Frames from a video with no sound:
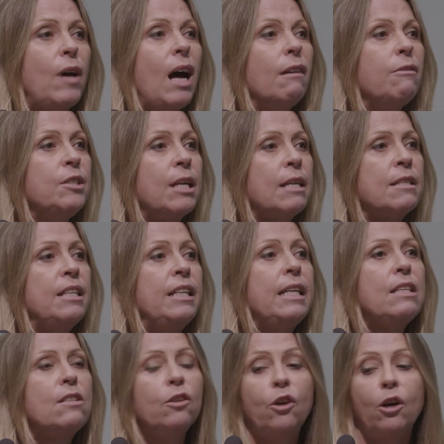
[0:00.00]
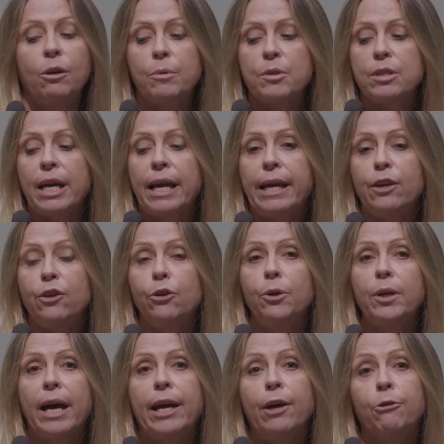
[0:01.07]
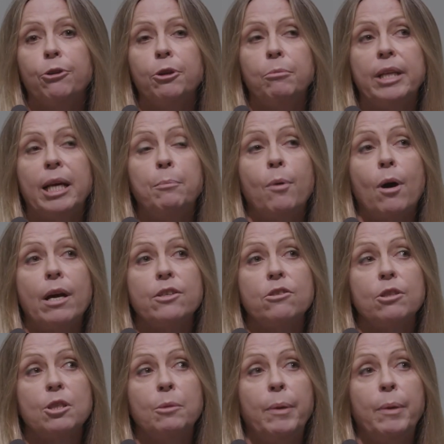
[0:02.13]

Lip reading: of half a dozen years ago was a UK group led by Dr.